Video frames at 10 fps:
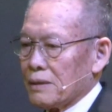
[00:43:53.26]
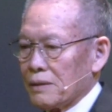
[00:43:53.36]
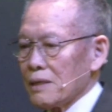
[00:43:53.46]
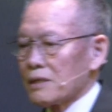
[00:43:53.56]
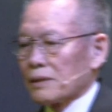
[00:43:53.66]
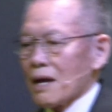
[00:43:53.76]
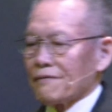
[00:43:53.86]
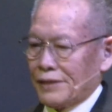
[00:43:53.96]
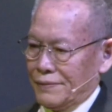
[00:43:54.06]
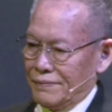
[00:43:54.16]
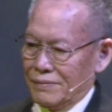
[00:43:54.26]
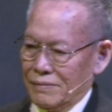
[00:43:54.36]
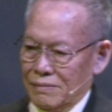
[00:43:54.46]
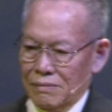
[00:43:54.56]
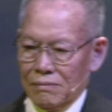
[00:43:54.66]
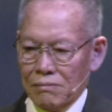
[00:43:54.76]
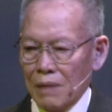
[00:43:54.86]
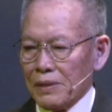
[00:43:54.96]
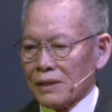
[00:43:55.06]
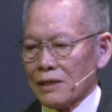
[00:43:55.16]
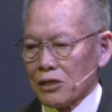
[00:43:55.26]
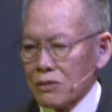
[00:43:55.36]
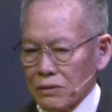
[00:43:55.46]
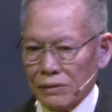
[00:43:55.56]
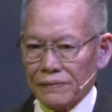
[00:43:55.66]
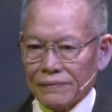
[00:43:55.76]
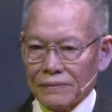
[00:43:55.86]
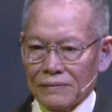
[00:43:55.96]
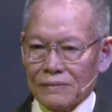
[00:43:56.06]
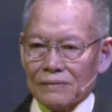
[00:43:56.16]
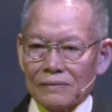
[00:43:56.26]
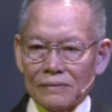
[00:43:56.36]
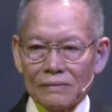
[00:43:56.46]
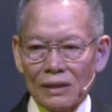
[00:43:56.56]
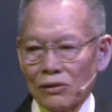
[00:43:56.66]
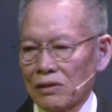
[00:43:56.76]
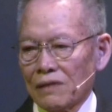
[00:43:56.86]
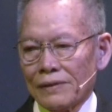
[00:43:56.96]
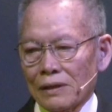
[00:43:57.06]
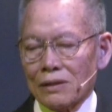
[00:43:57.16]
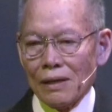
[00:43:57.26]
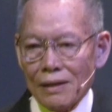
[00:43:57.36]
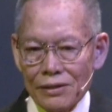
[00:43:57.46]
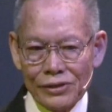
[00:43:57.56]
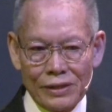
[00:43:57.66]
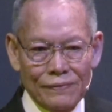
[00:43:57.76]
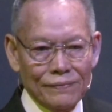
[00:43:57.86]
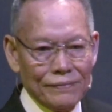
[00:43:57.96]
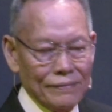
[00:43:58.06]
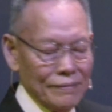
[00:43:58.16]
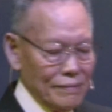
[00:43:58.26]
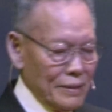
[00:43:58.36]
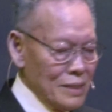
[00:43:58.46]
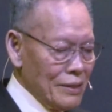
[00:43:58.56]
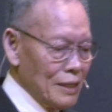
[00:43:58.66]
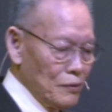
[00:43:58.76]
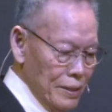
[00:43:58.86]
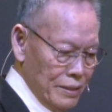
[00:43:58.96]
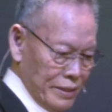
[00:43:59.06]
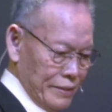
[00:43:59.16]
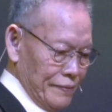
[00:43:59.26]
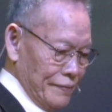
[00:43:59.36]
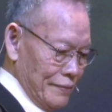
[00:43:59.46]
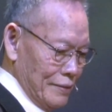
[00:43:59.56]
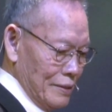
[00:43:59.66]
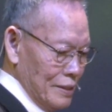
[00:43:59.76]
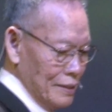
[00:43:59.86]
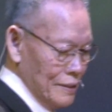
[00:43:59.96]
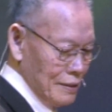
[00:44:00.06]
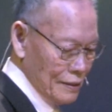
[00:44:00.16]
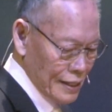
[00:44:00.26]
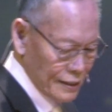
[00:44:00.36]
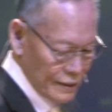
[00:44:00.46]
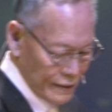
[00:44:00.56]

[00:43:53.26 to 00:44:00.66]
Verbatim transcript: They deserve it. Maybe they do. But they don't even acknowledge it. And you get weary. Right?